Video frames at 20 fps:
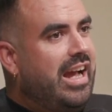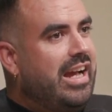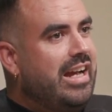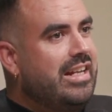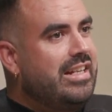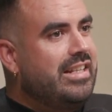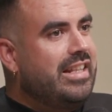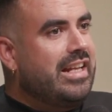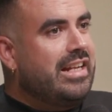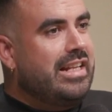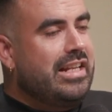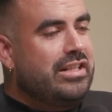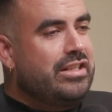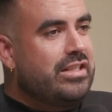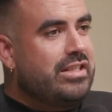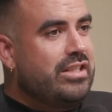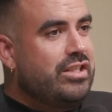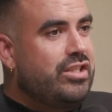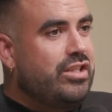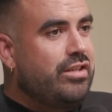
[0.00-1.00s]
And that led
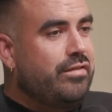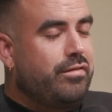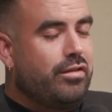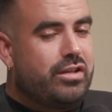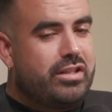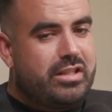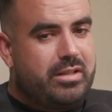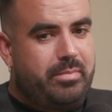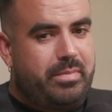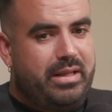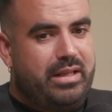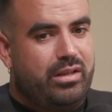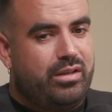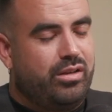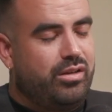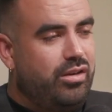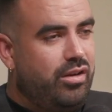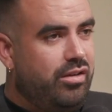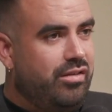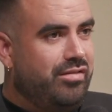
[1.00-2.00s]
us into the first
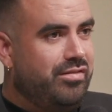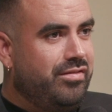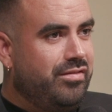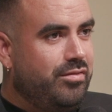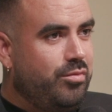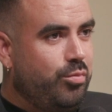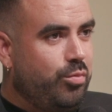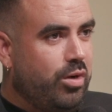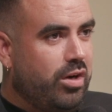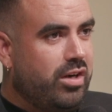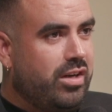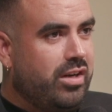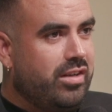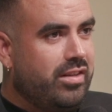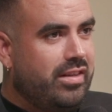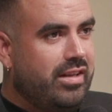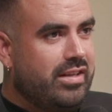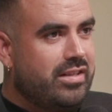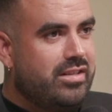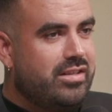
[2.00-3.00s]
pillar of work
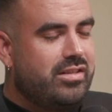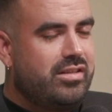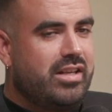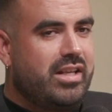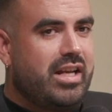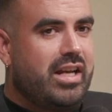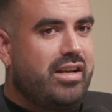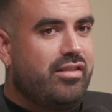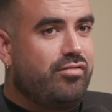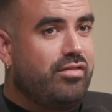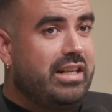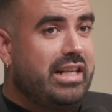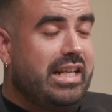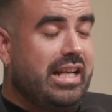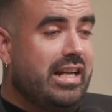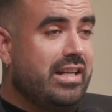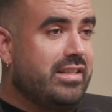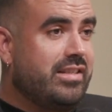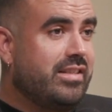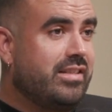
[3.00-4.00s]
that really
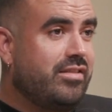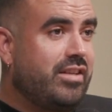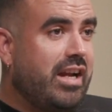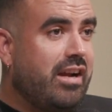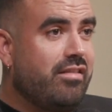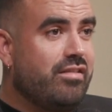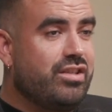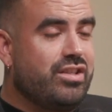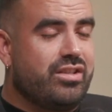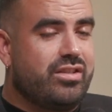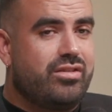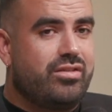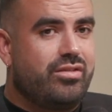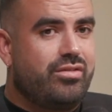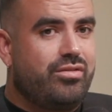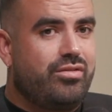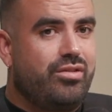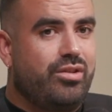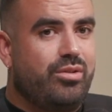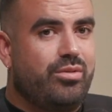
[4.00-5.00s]
has carried us
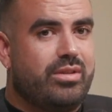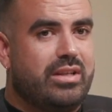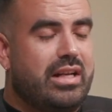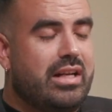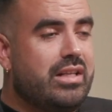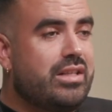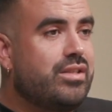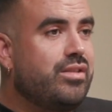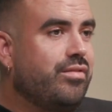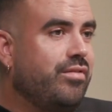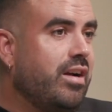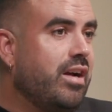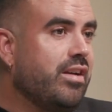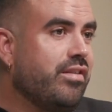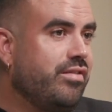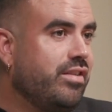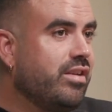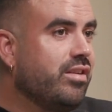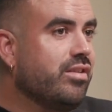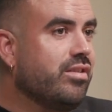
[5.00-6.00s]
through the last
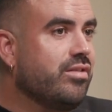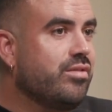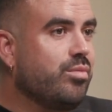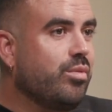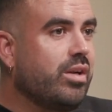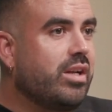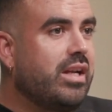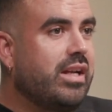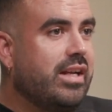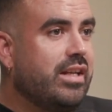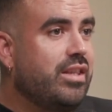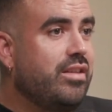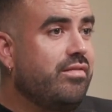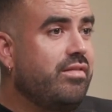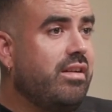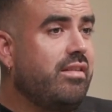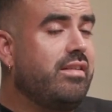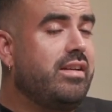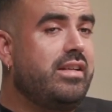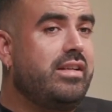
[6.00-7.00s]
5 years, working at the
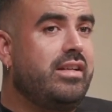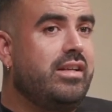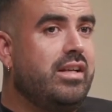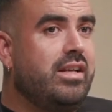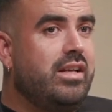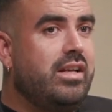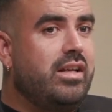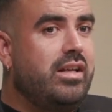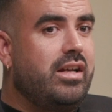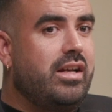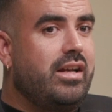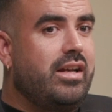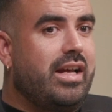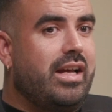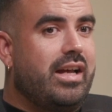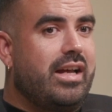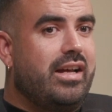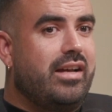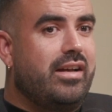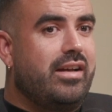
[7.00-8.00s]
very...
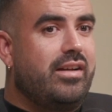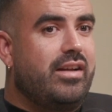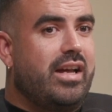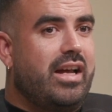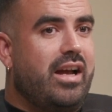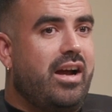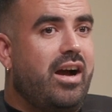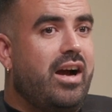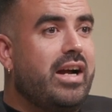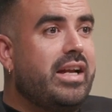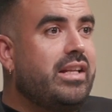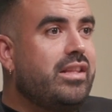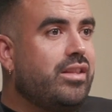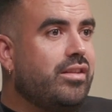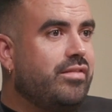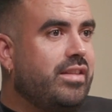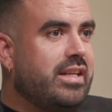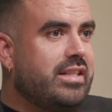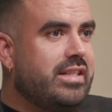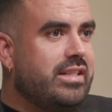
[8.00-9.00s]
height
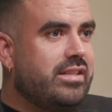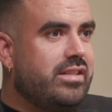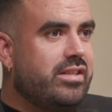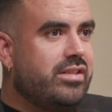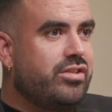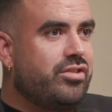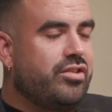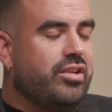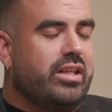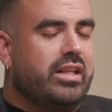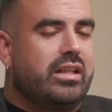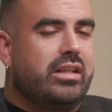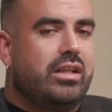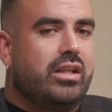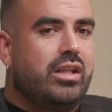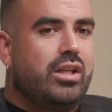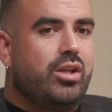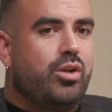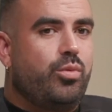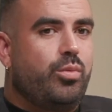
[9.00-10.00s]
of that industry
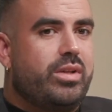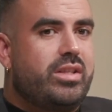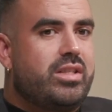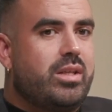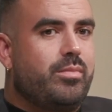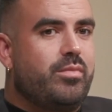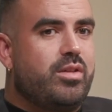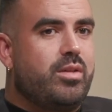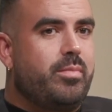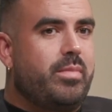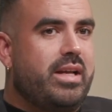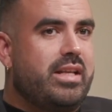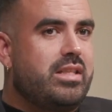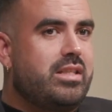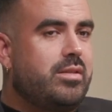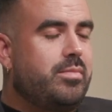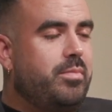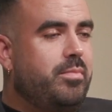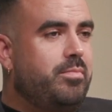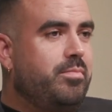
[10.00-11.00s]
with some of the best
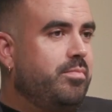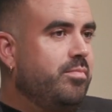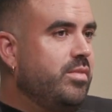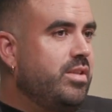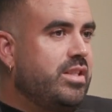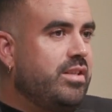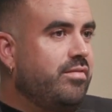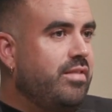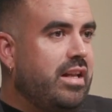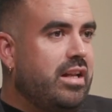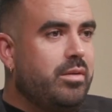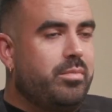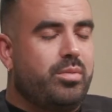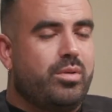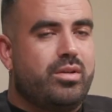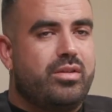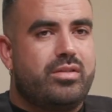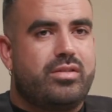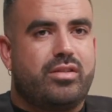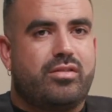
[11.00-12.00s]

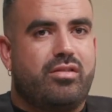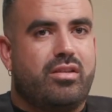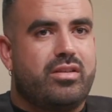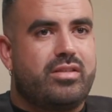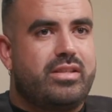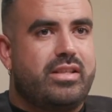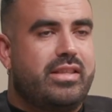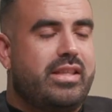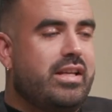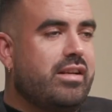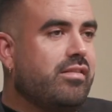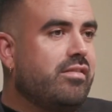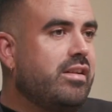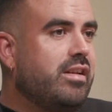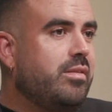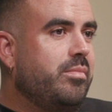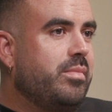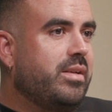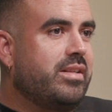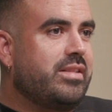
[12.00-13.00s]
developers across
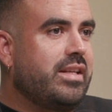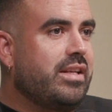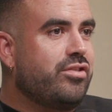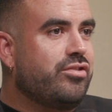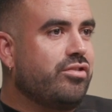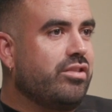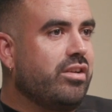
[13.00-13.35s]
Ethereum, etc.